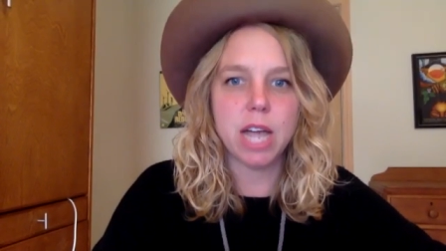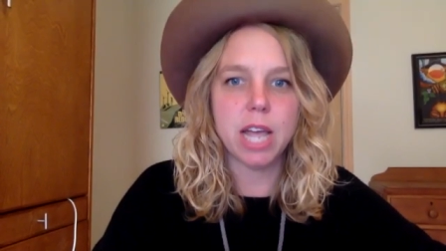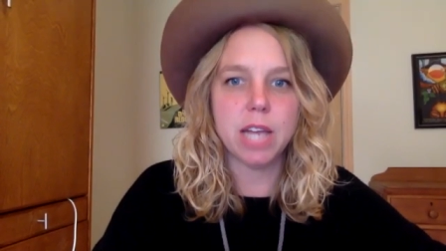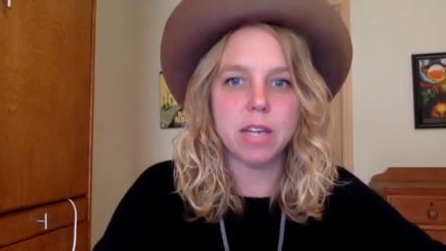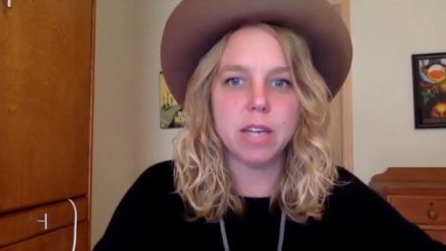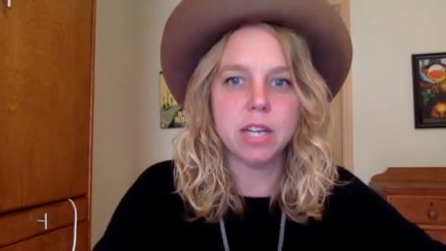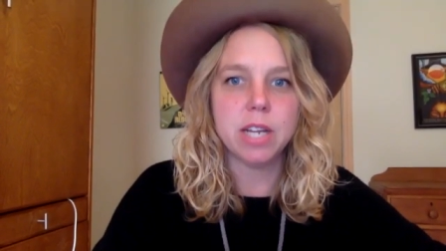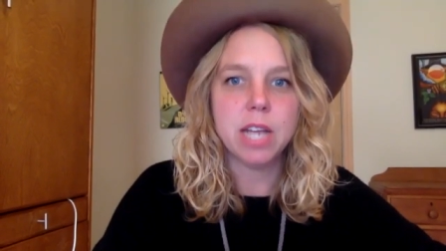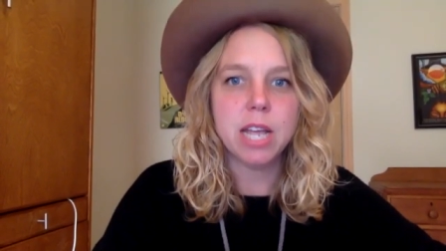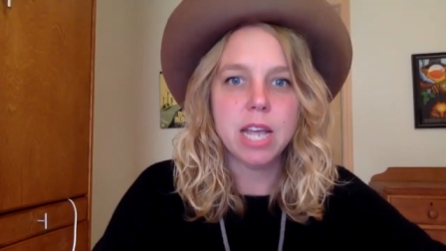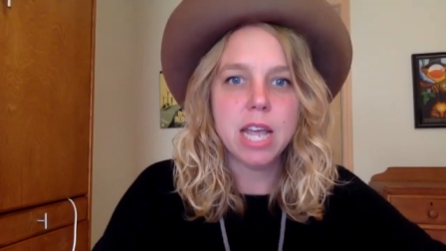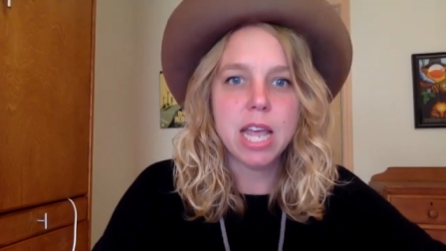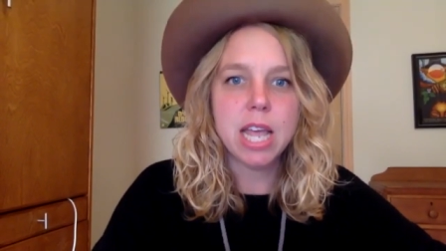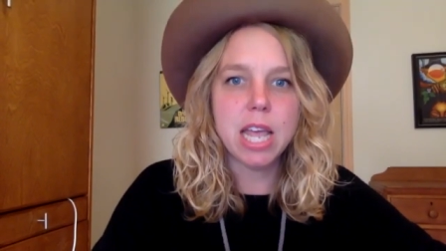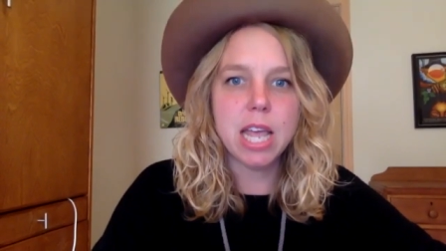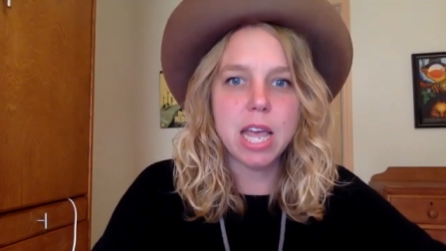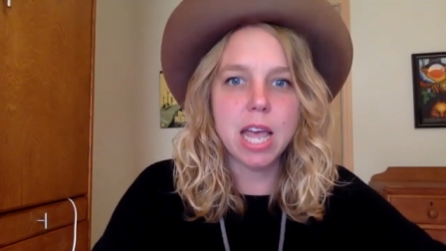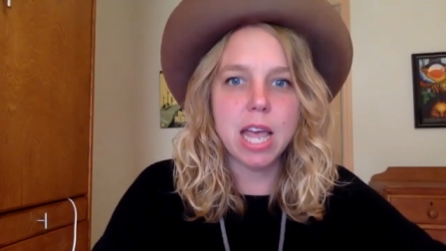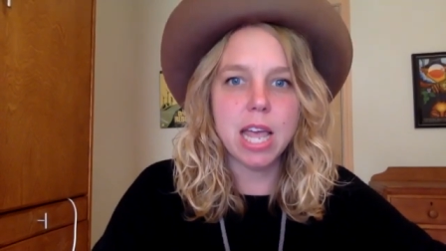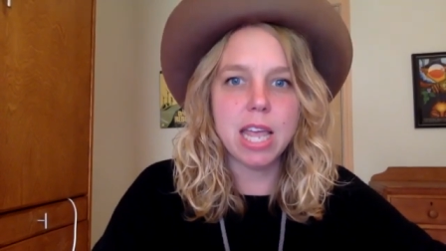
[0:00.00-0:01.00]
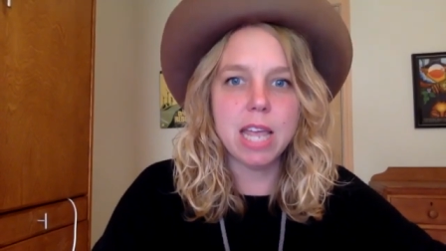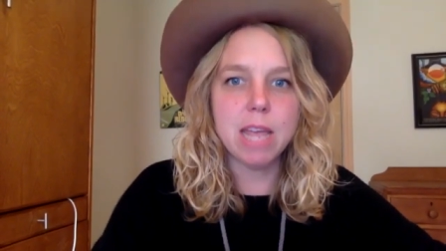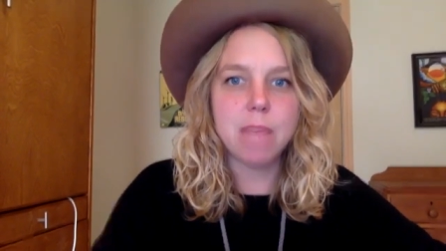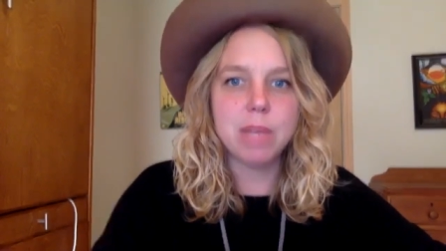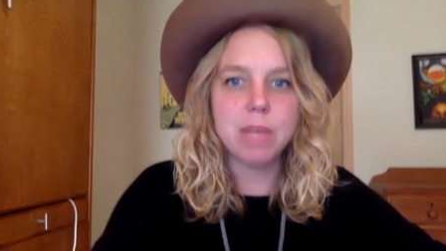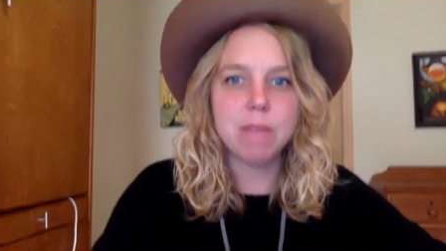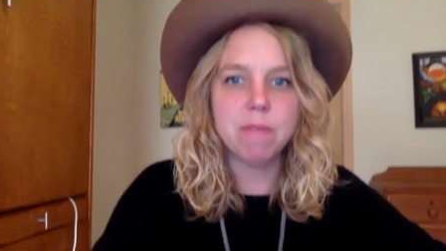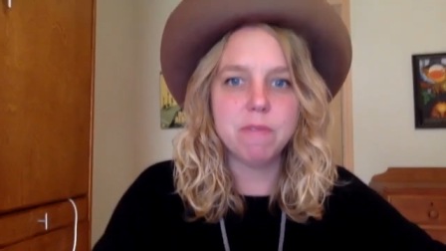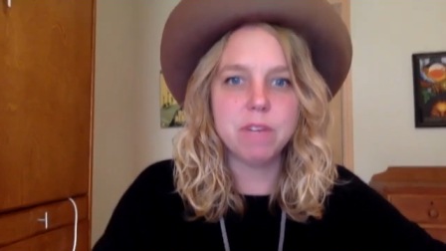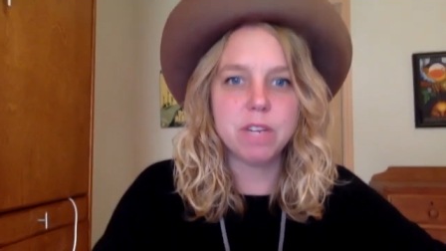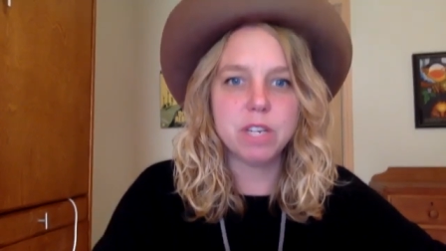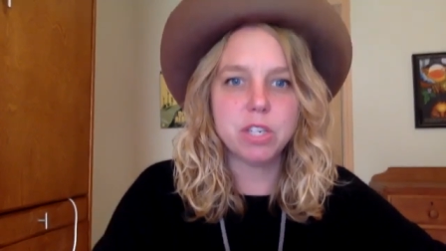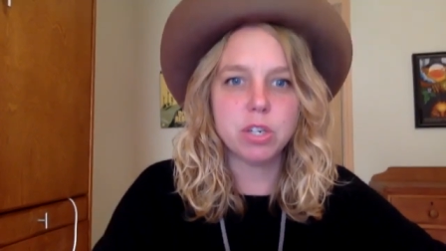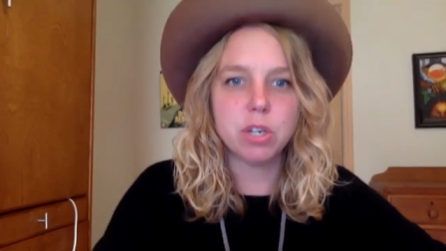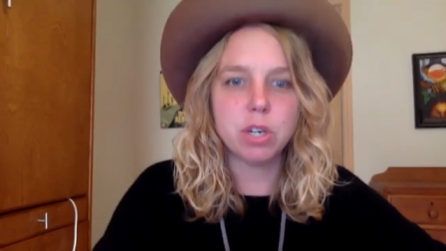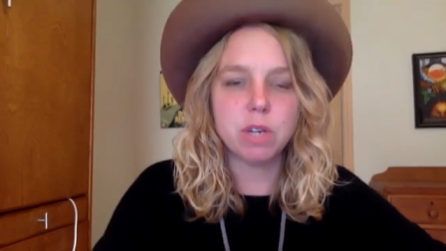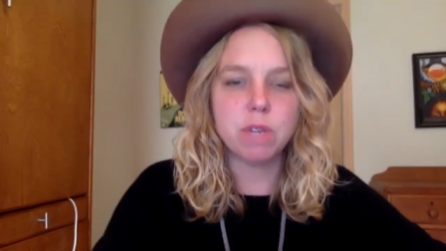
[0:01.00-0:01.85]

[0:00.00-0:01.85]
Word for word: And Amy and Victor,